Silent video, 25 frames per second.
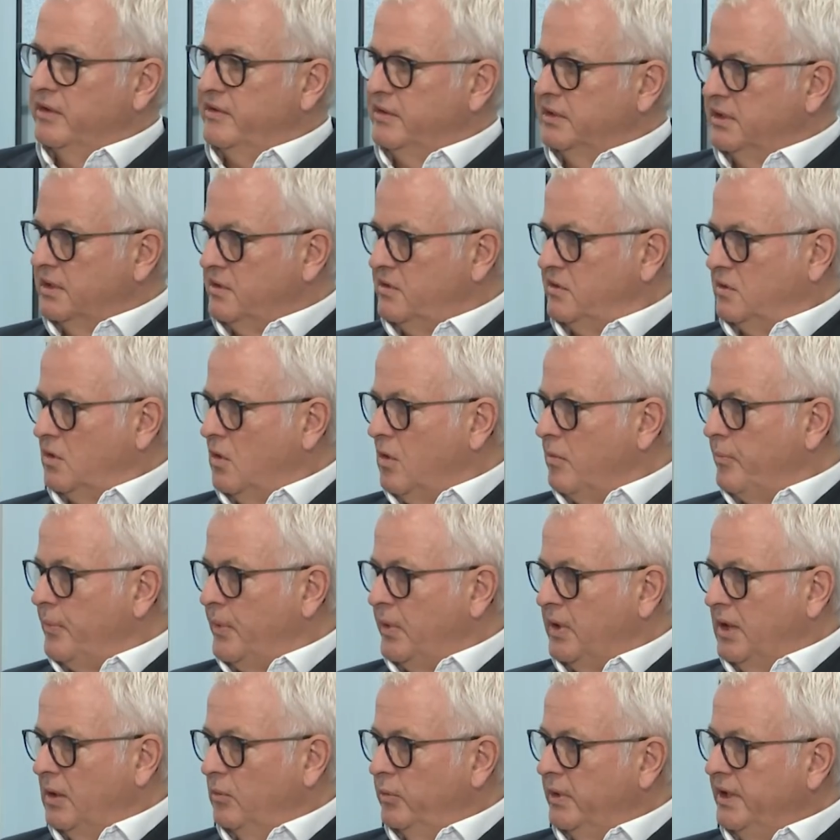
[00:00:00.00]
is it a
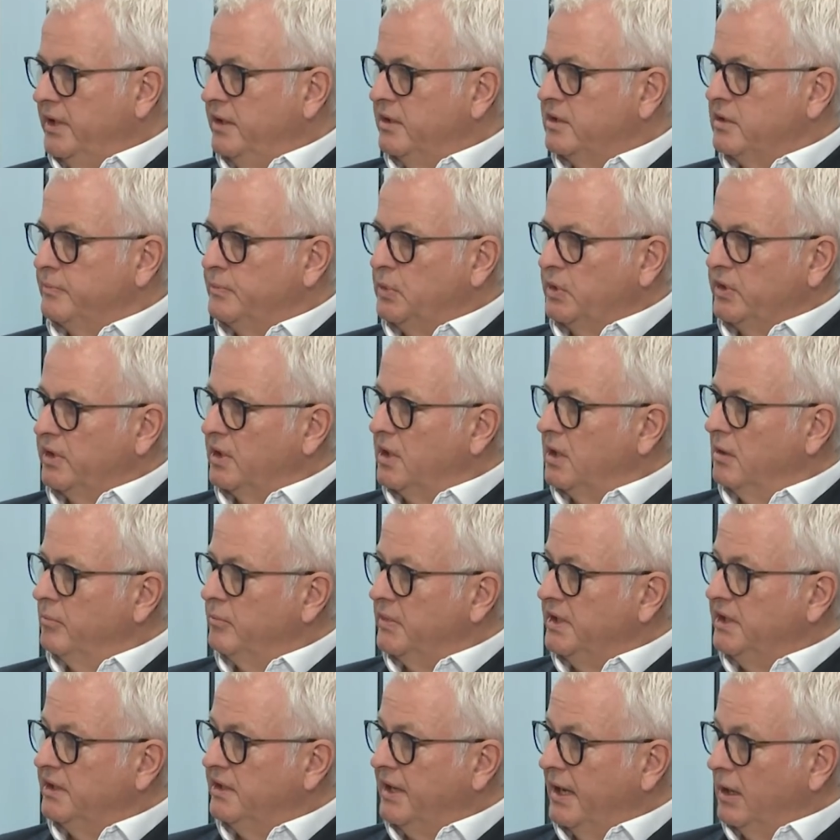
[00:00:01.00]
stop and we need to put the
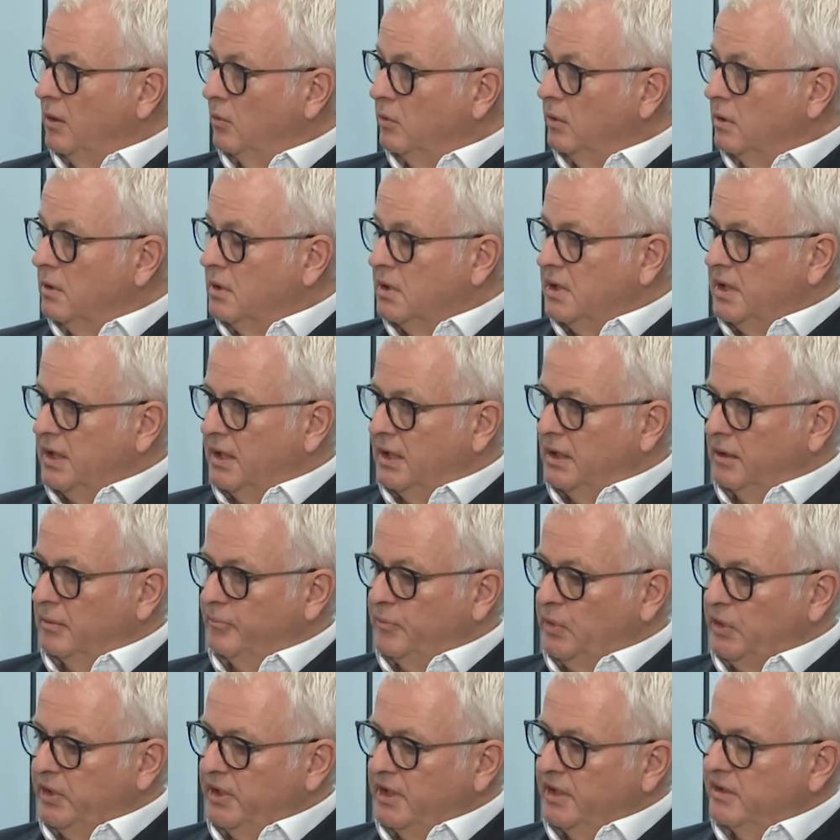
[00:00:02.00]
company down and
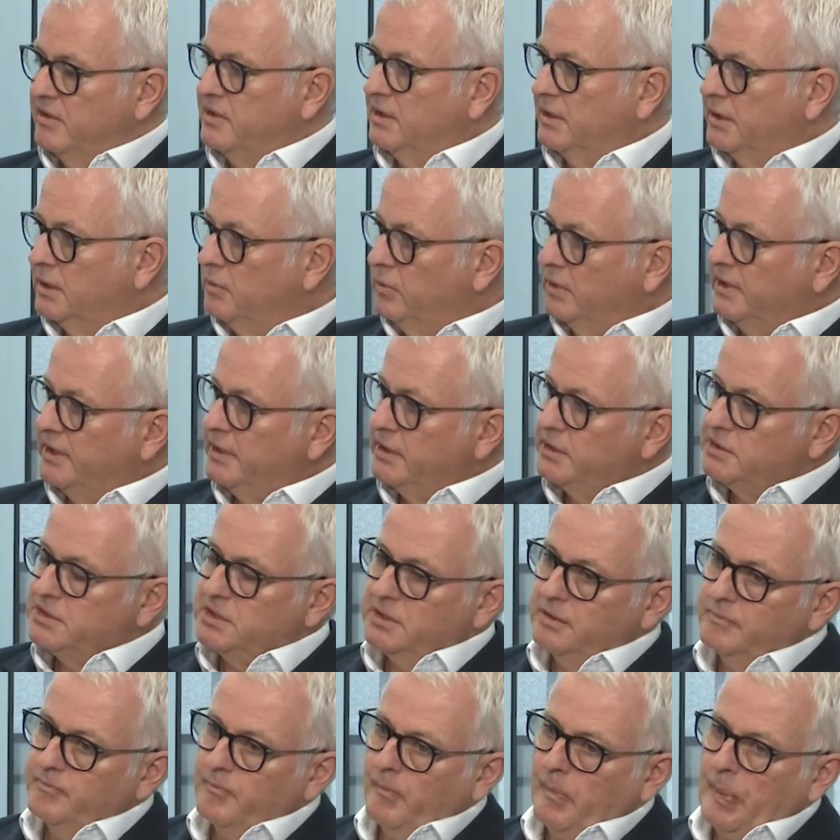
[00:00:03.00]
put it into
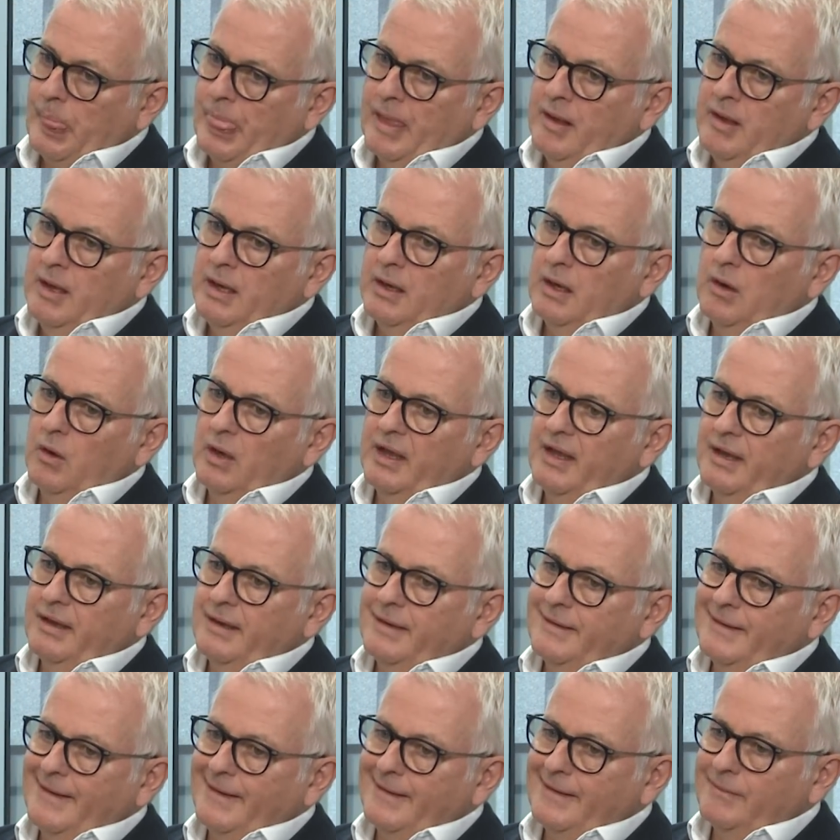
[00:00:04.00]
liquidation?
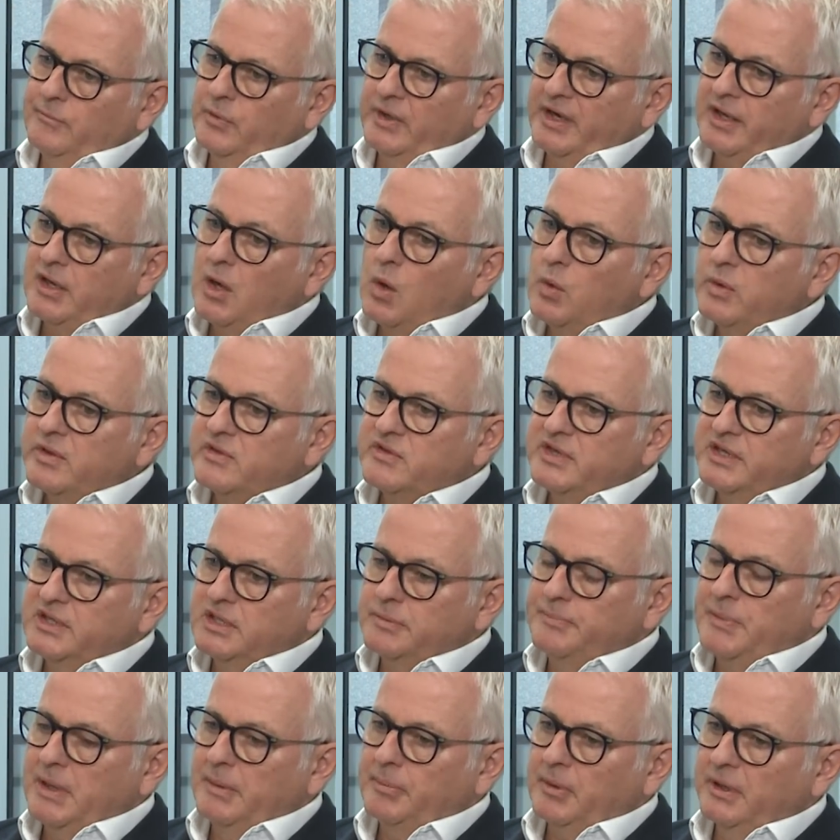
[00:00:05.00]
What I always say
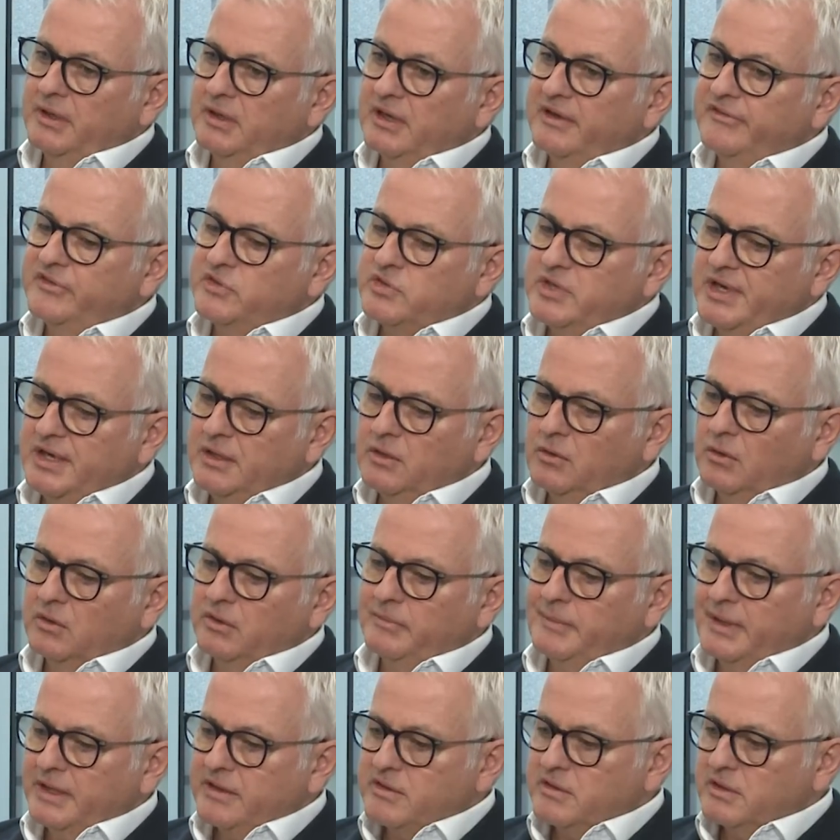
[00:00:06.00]
to people, and I've trained all
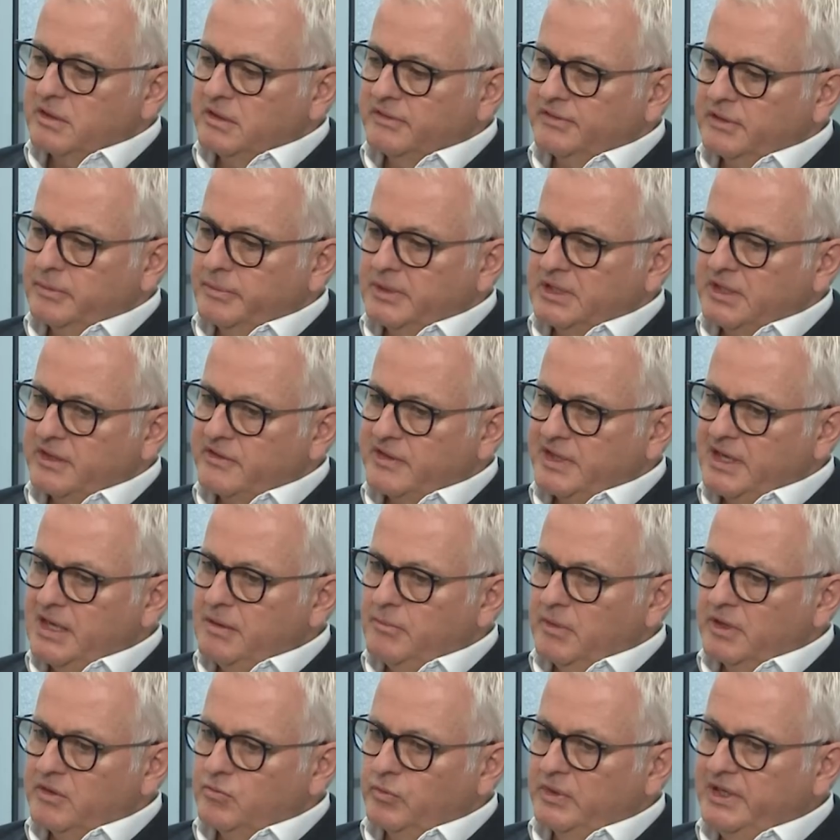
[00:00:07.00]
of my staff to be the
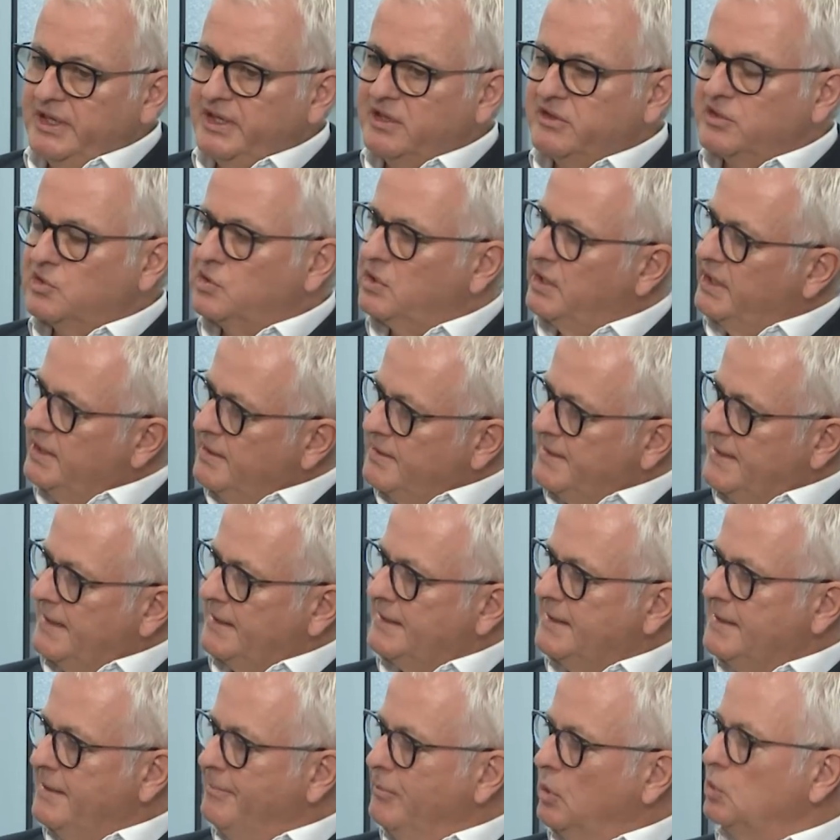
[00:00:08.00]
same, is we need to try and take
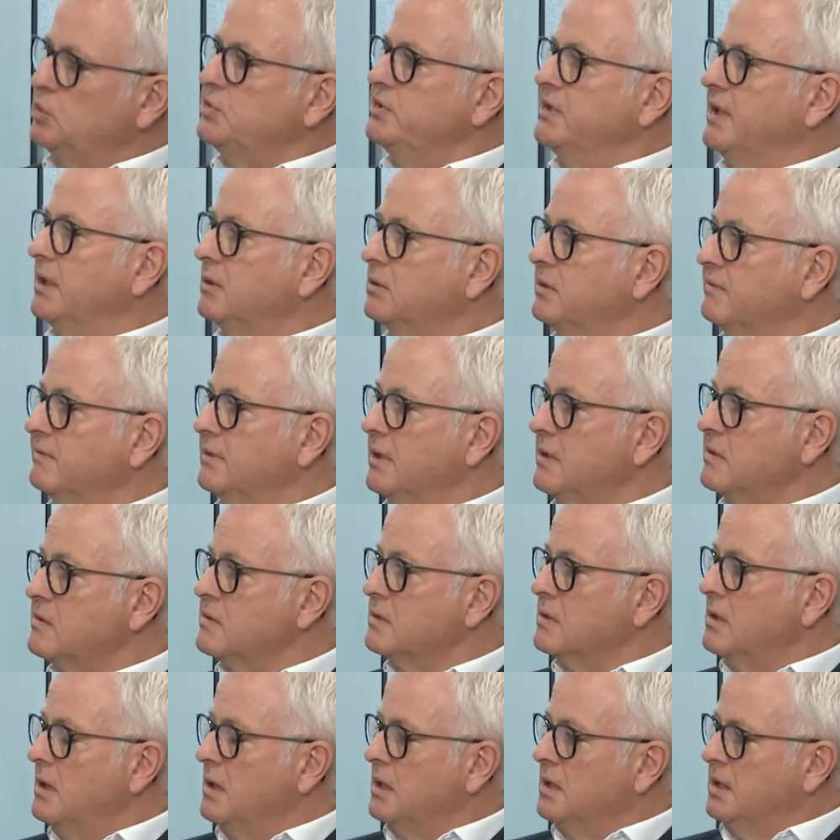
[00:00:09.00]
the emotion out of
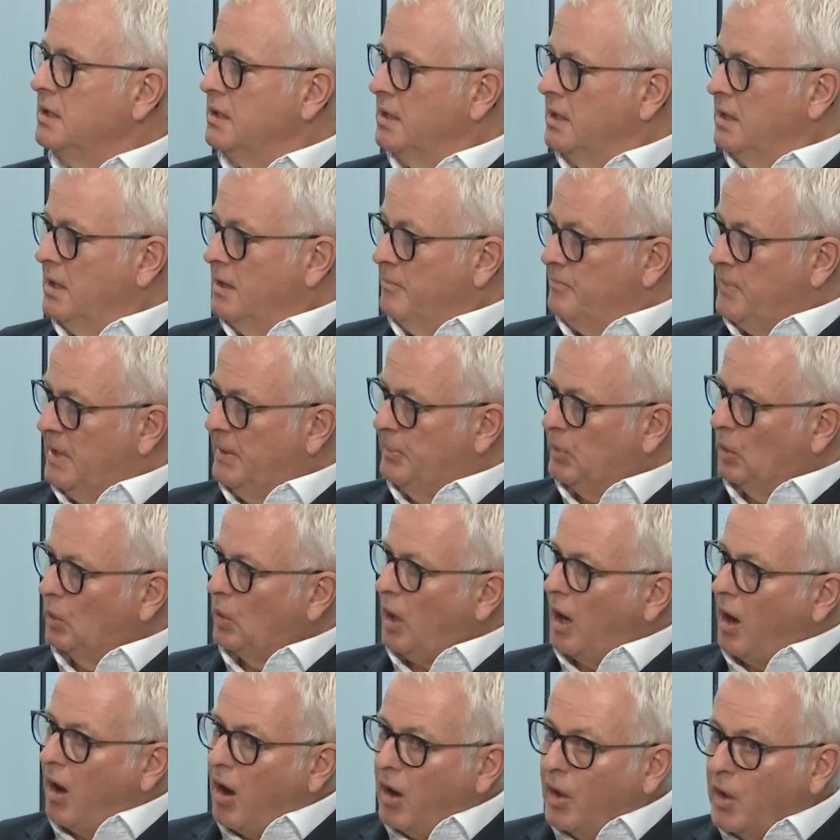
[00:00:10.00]
this.
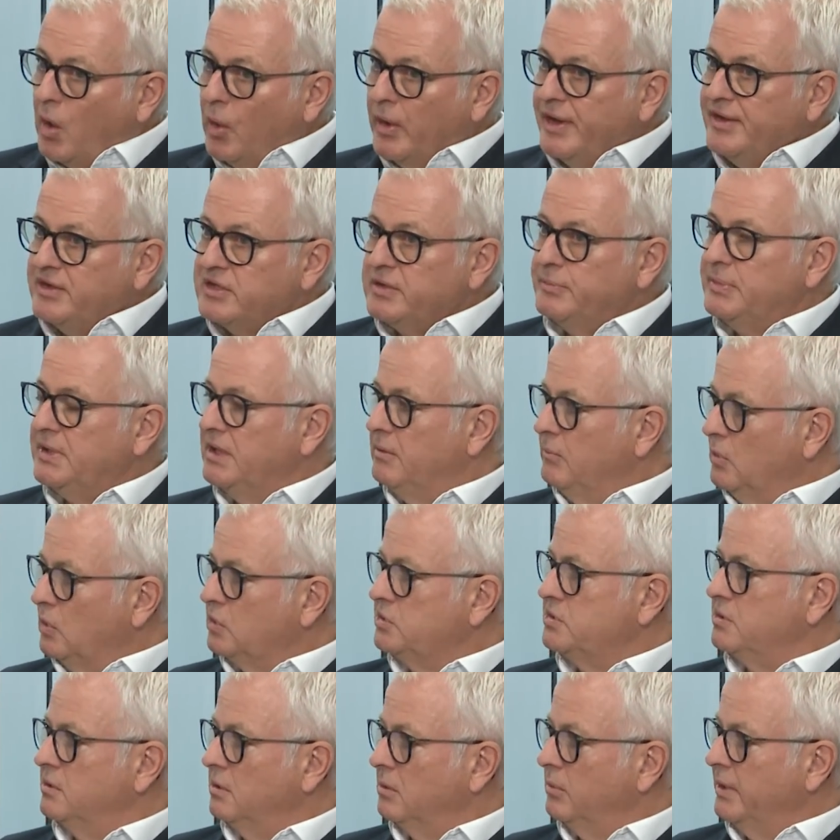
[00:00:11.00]
People are going to be
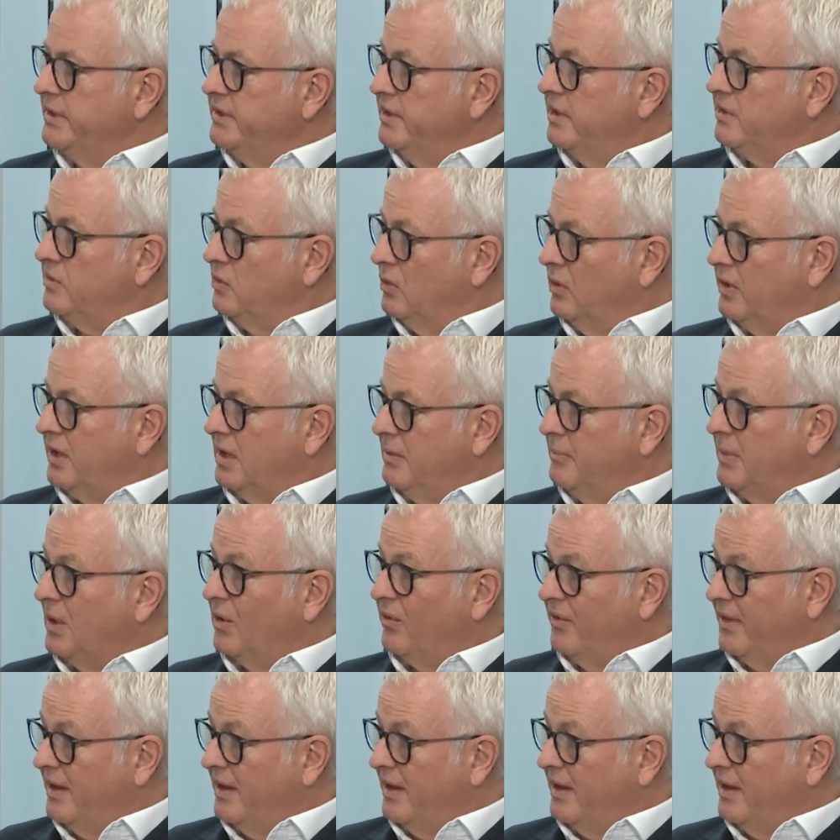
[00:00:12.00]
emotional when they're talking about